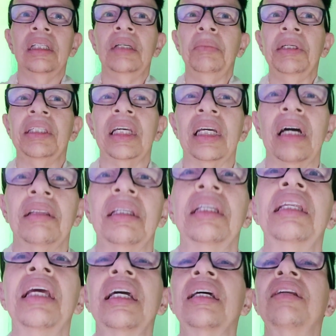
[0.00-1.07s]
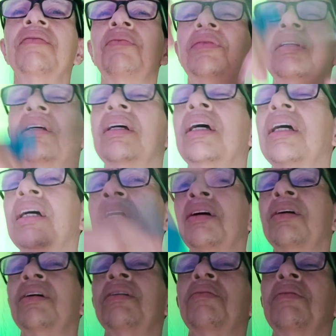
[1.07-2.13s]
Did you take out the negative with the
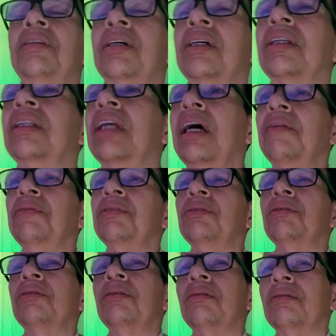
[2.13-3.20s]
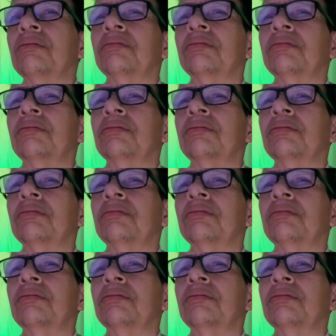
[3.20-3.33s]
lavender?